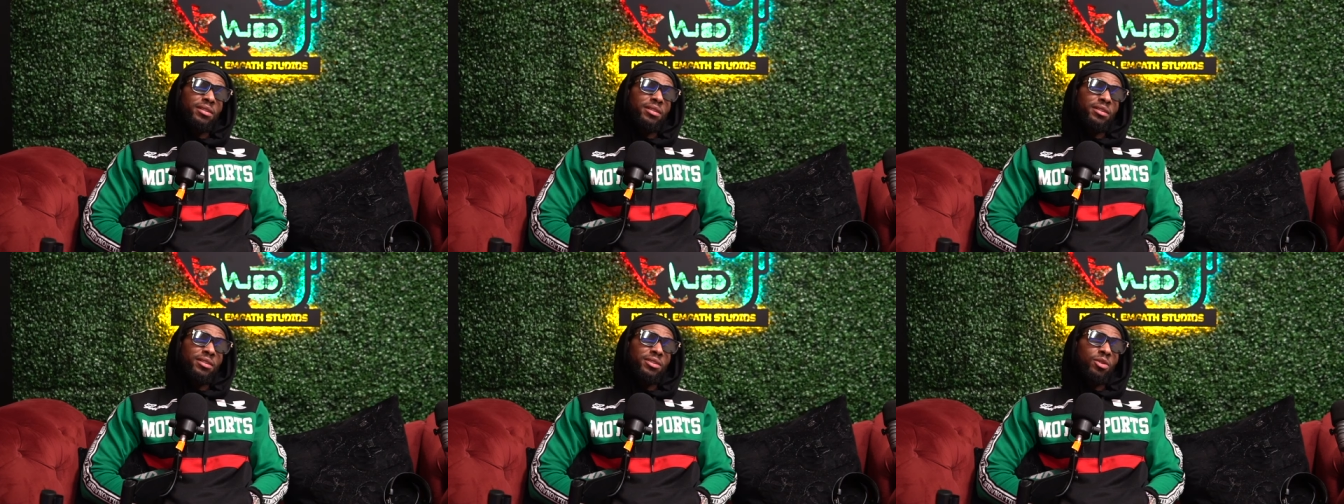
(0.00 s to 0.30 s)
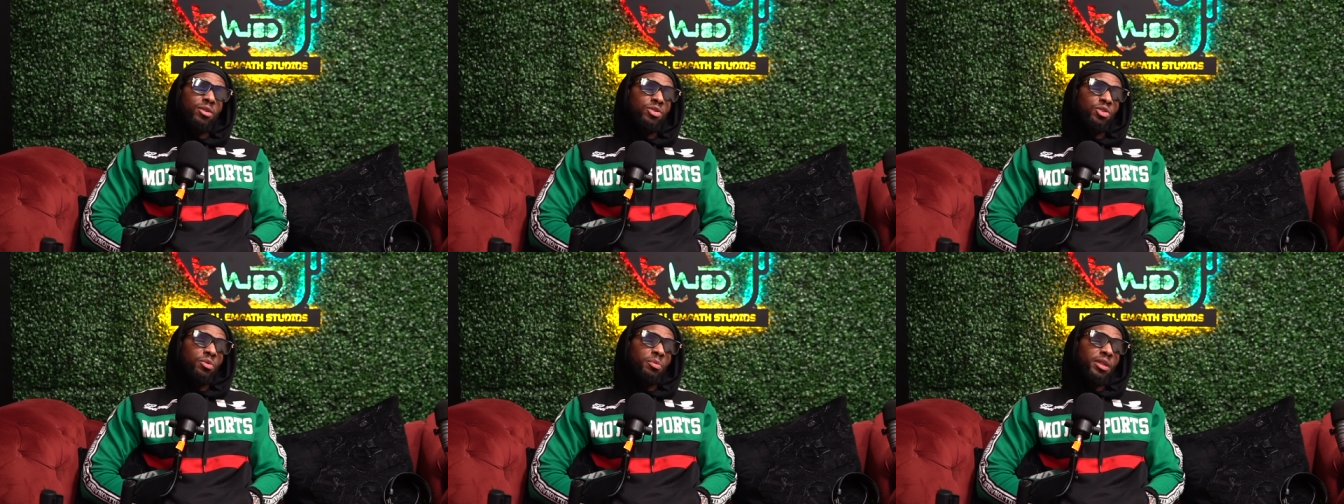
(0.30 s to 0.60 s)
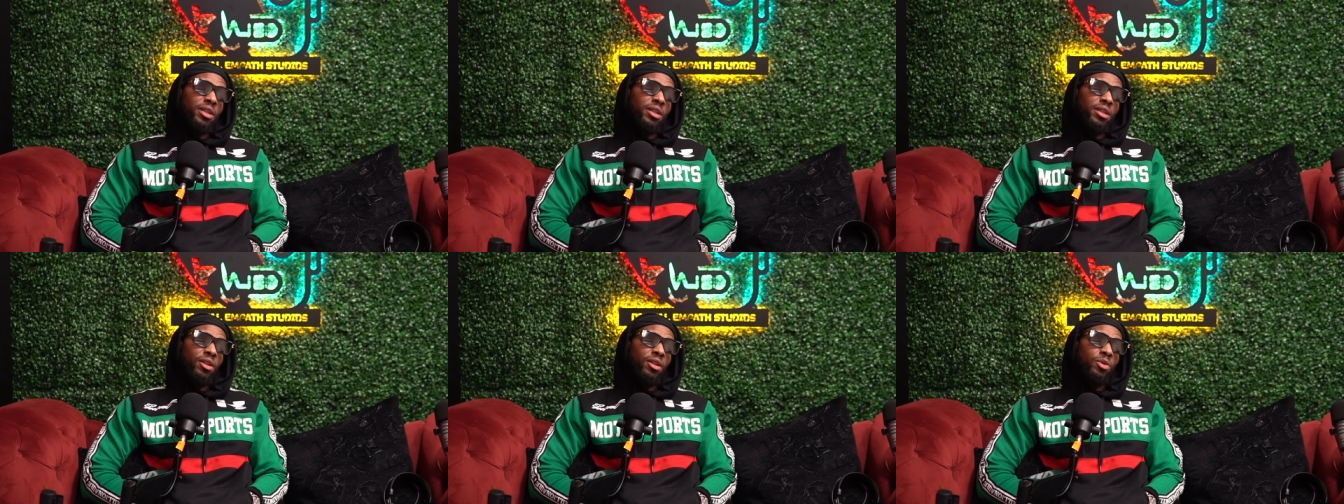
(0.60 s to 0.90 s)
the social
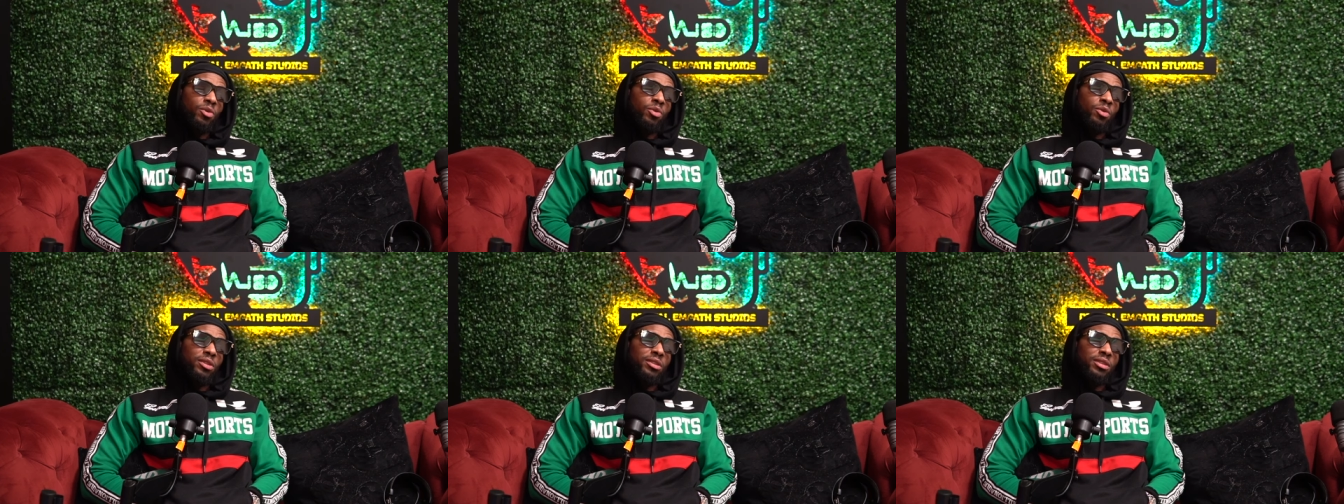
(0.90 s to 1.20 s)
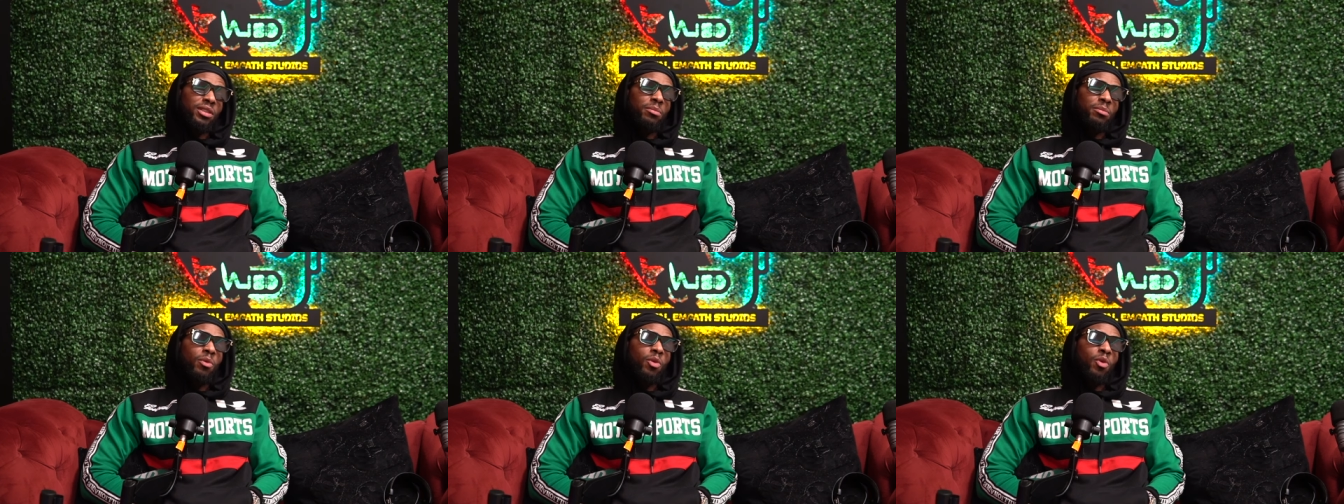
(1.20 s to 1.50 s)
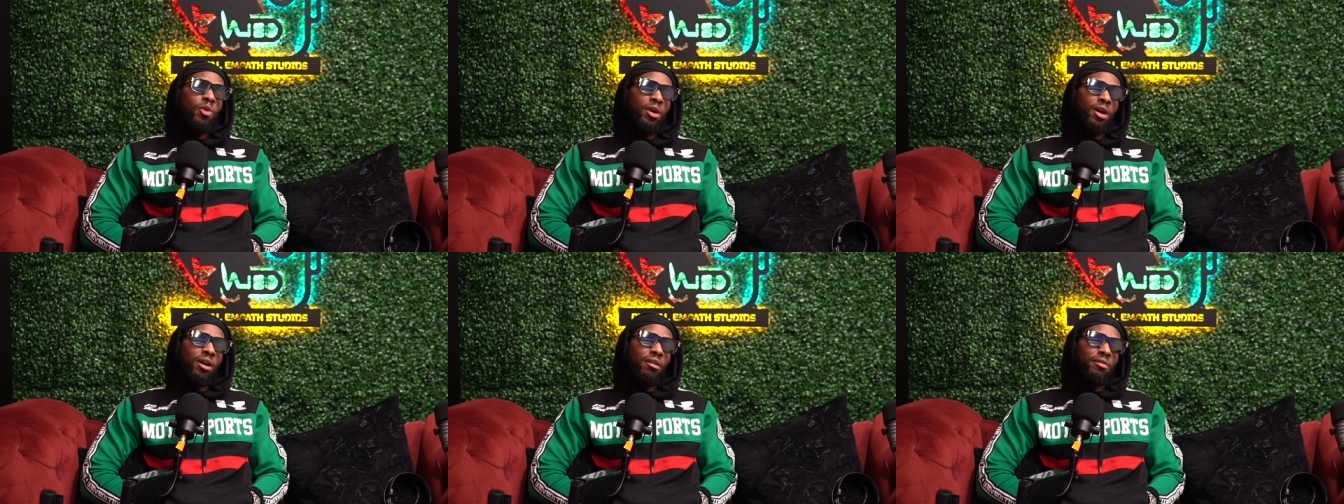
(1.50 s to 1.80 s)
media though, you can see
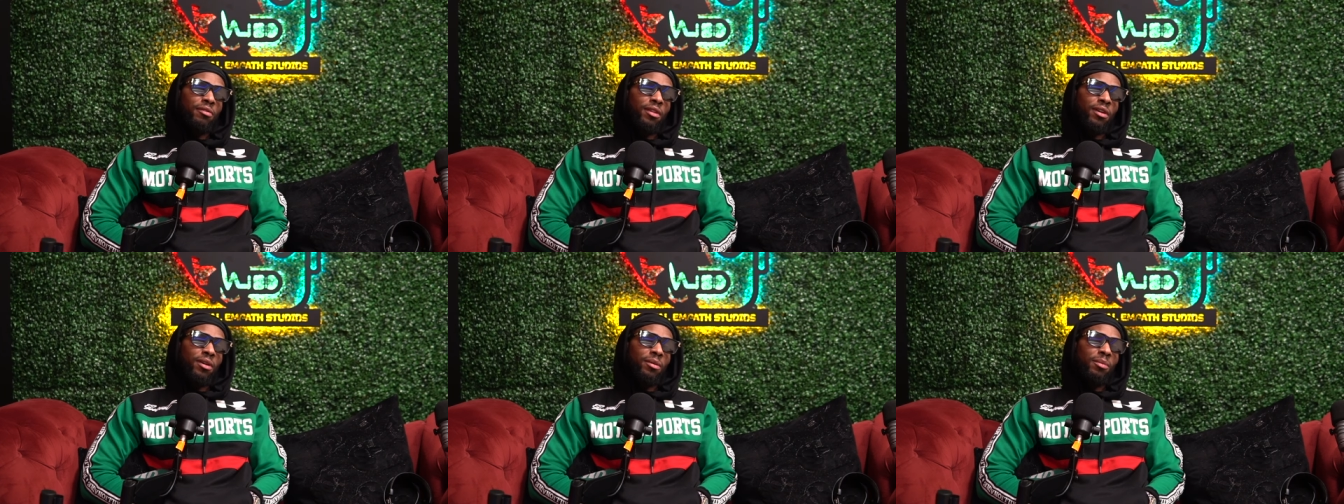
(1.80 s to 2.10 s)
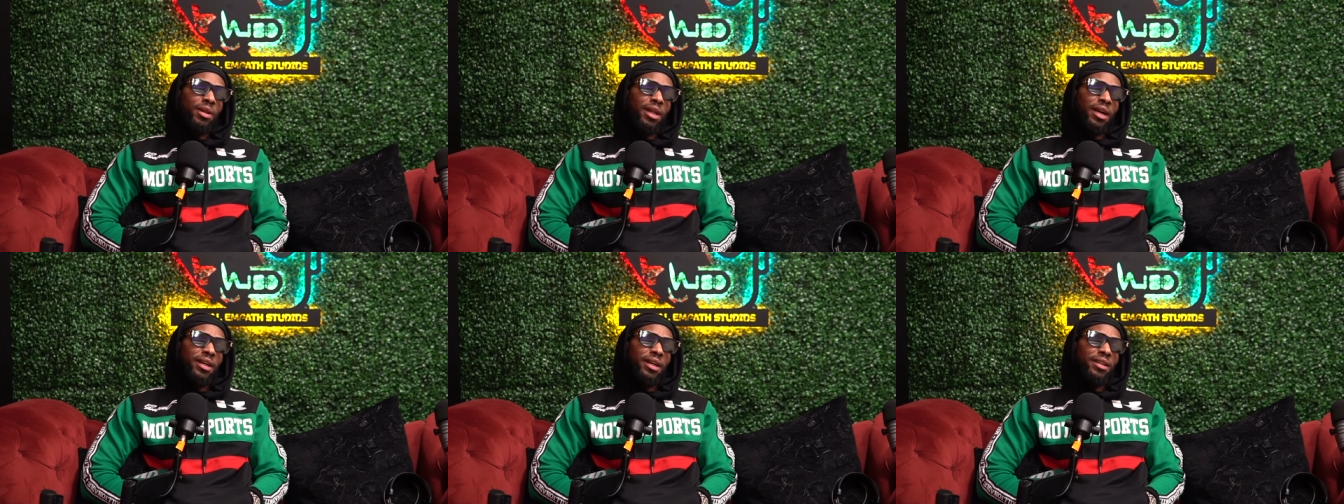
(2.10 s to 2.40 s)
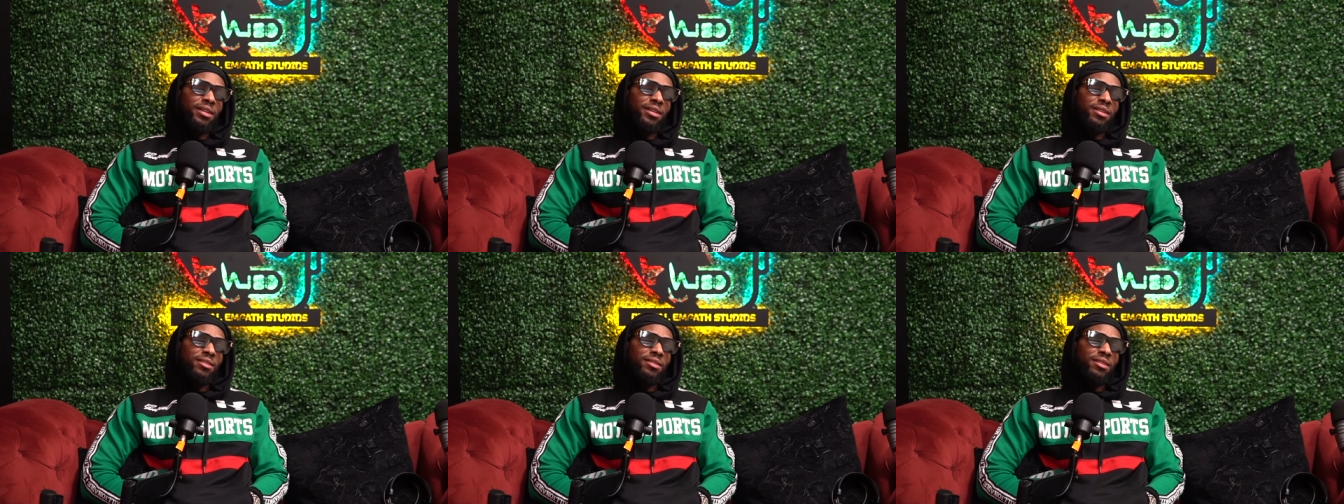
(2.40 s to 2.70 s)
more of them. Like,
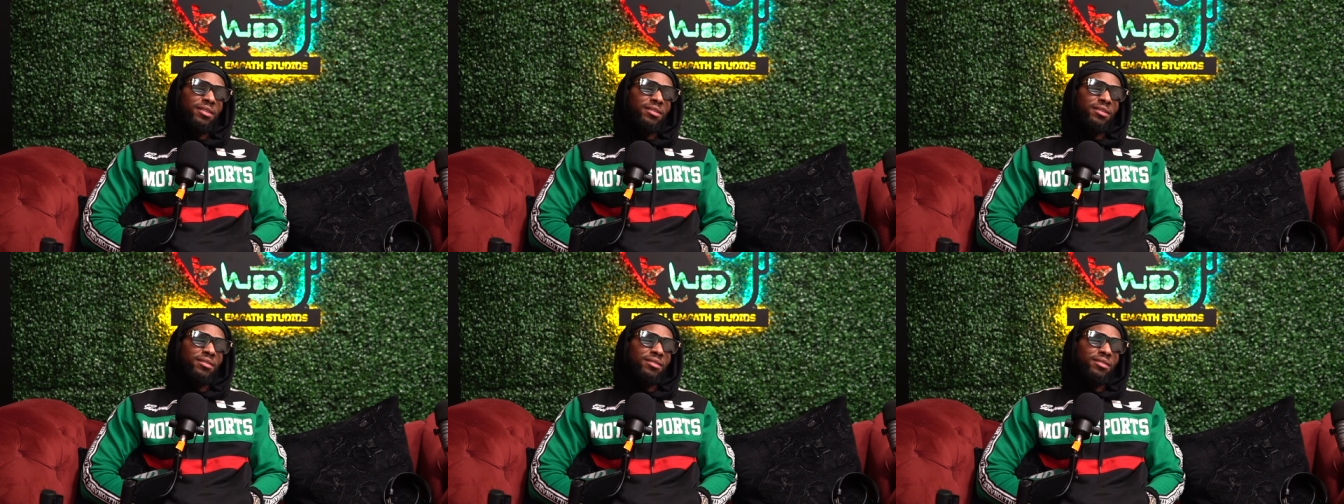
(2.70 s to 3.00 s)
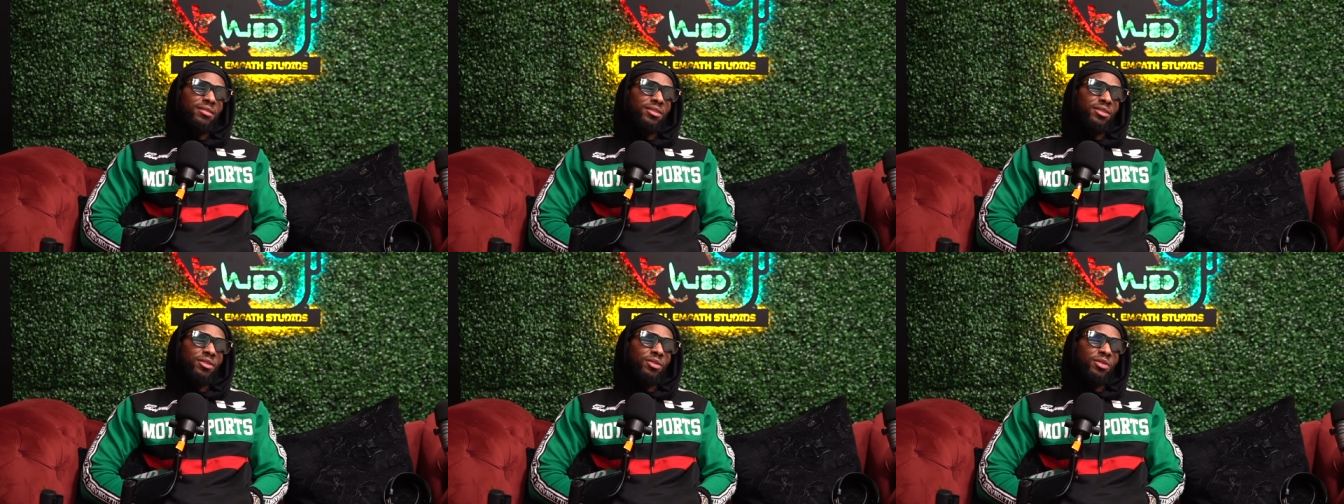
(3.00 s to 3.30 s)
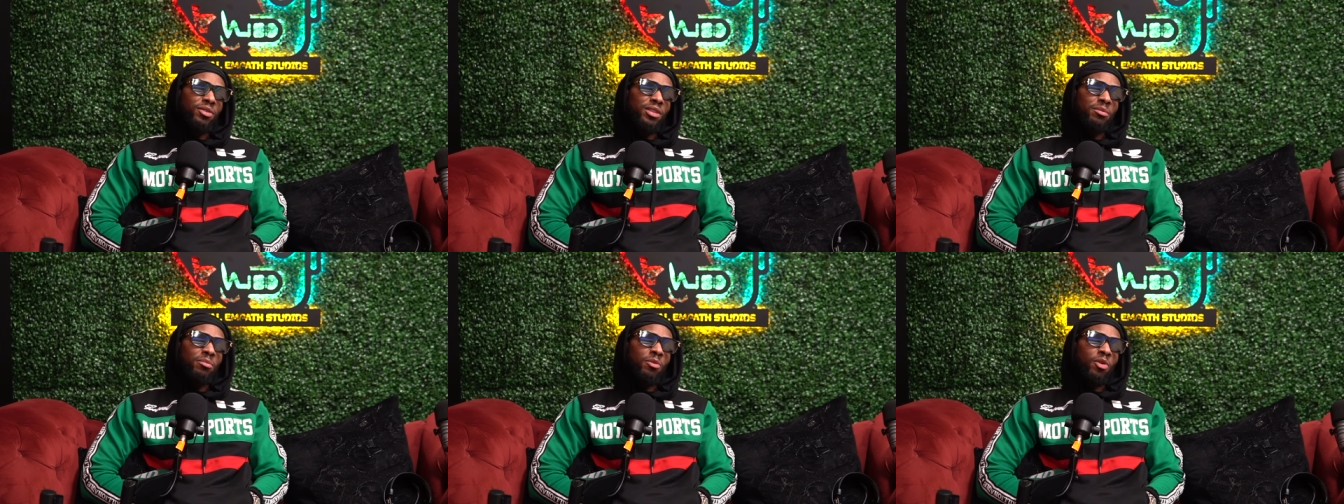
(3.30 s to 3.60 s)
you know, you see more.